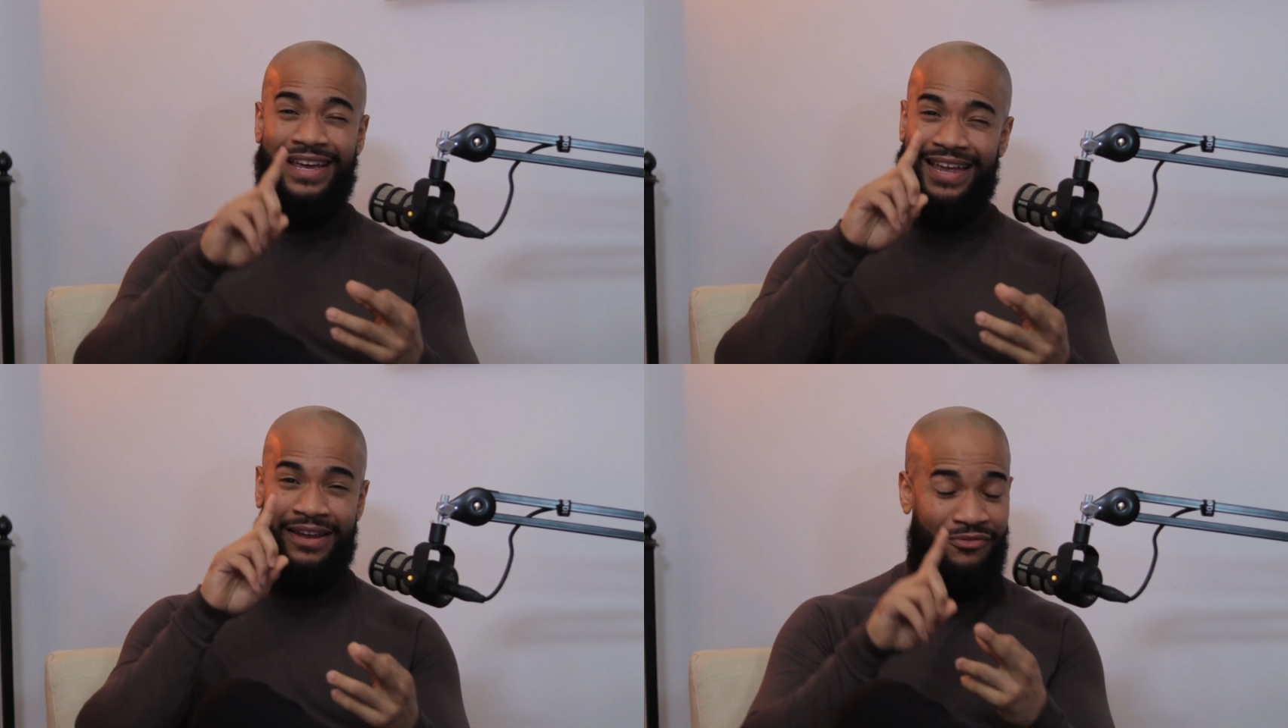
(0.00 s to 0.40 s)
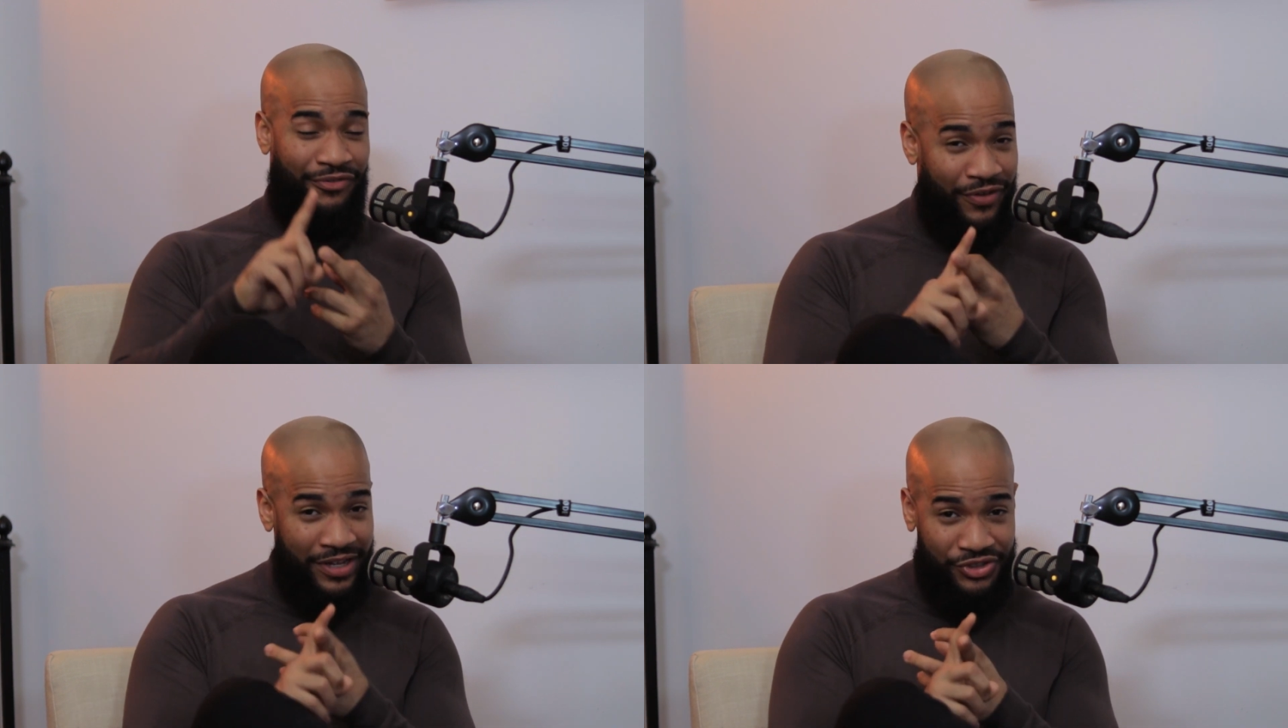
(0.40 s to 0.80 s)
in
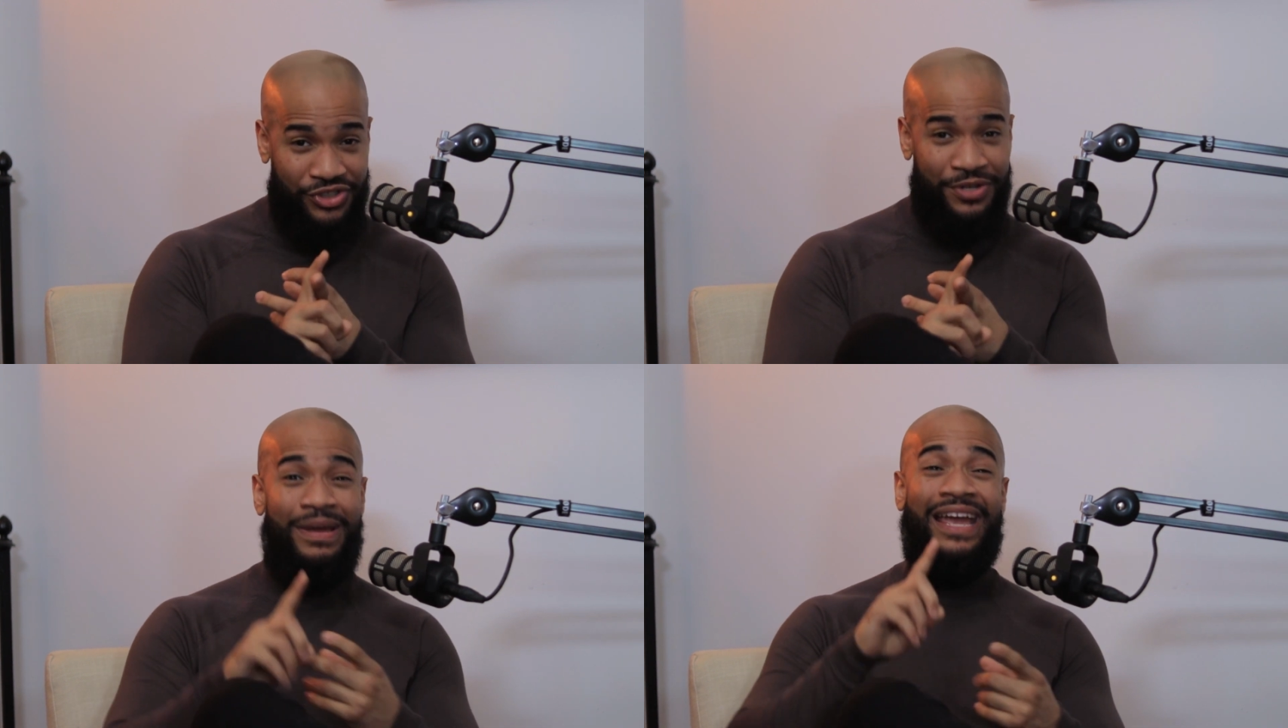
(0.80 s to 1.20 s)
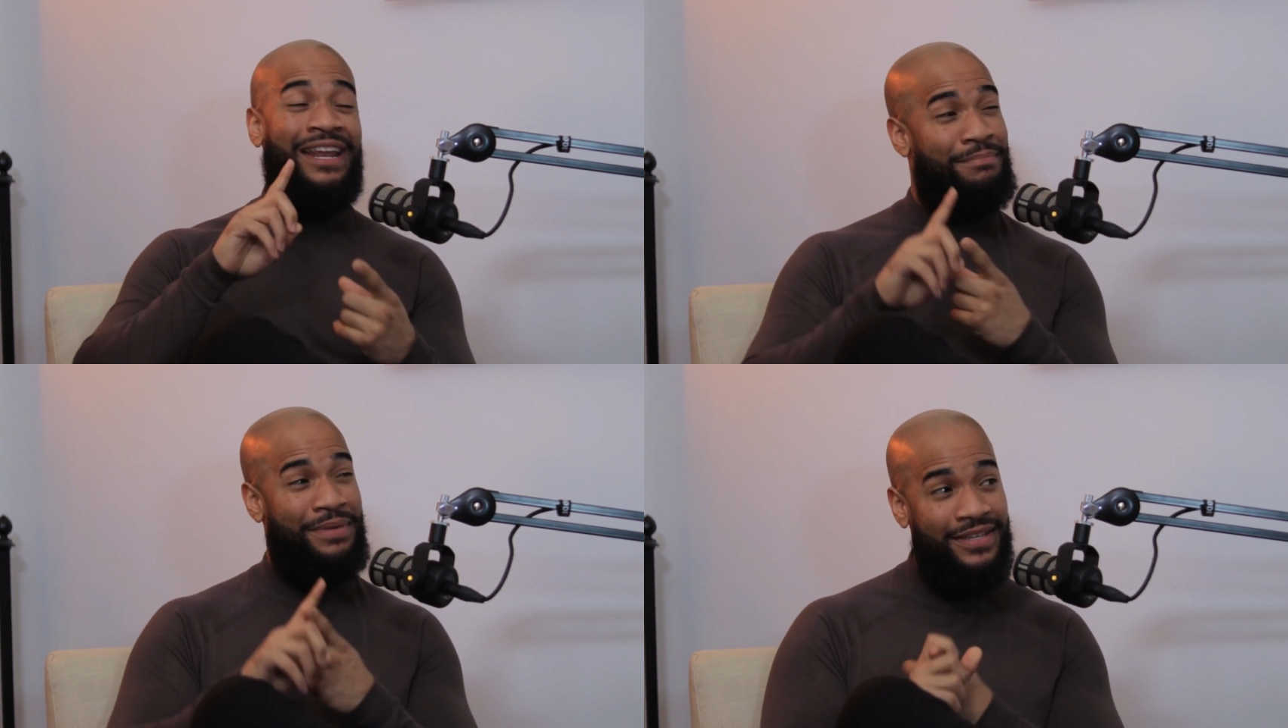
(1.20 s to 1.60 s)
friendship, in
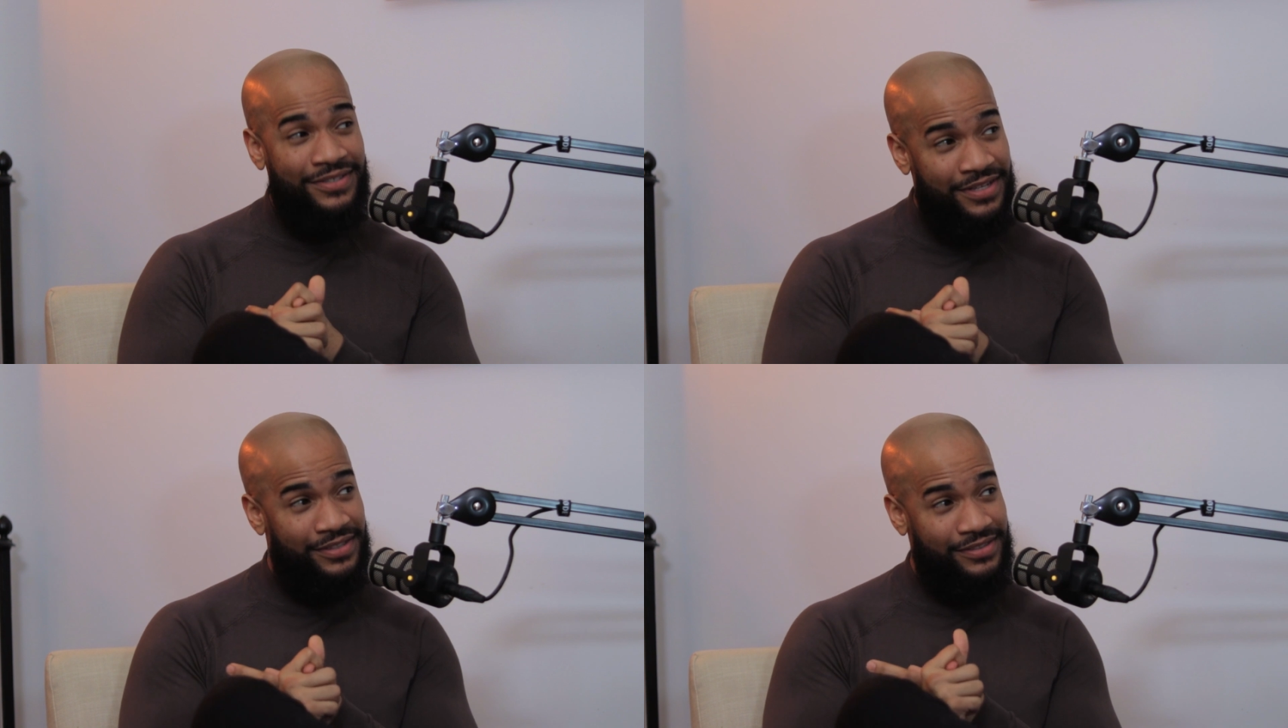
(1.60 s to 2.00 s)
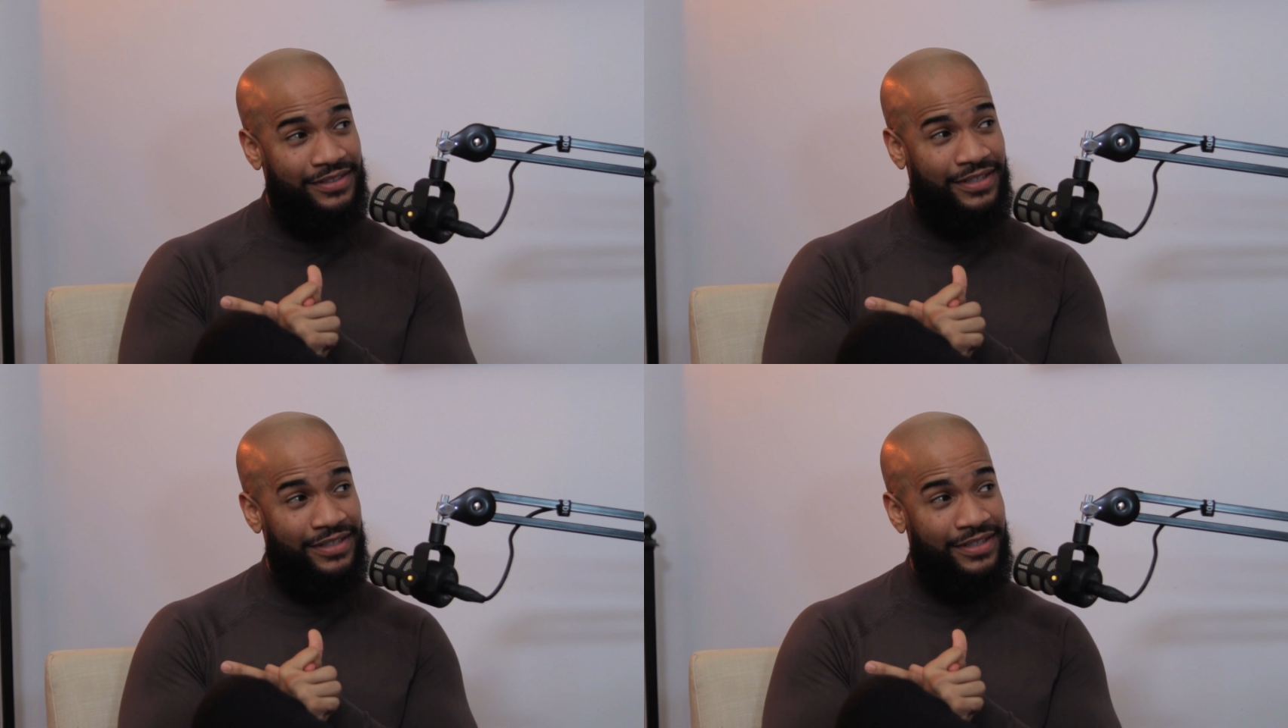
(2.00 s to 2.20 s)
business,